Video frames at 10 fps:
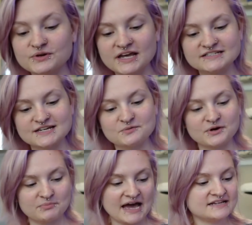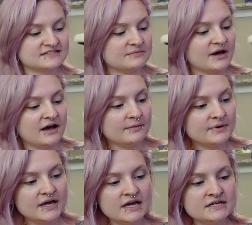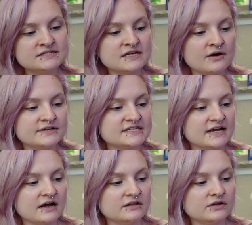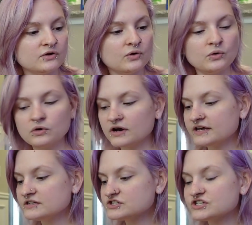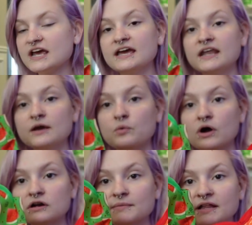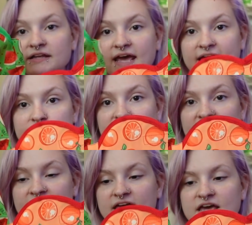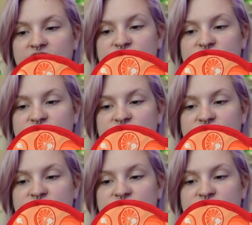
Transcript: and I didn't want to pass them up. So it's like a little orange and a watermelon hay bag